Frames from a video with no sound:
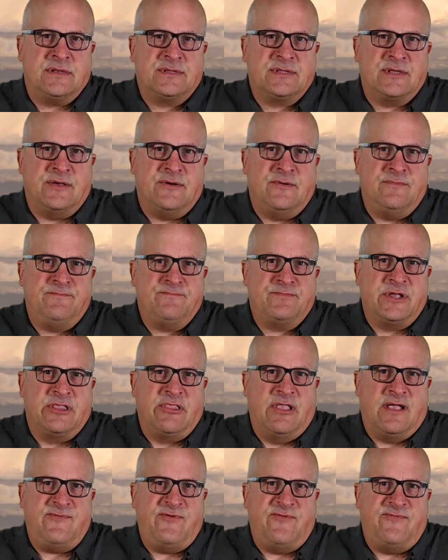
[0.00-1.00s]
So good
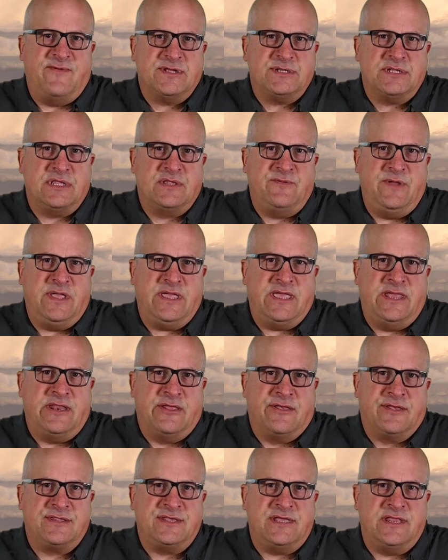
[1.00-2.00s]
luck to you fish this weekend.
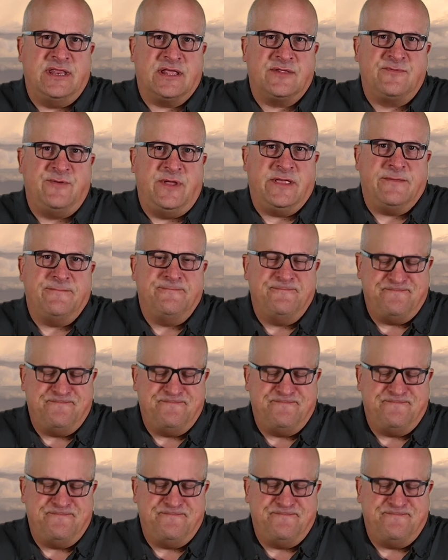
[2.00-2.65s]
I'll see you next week.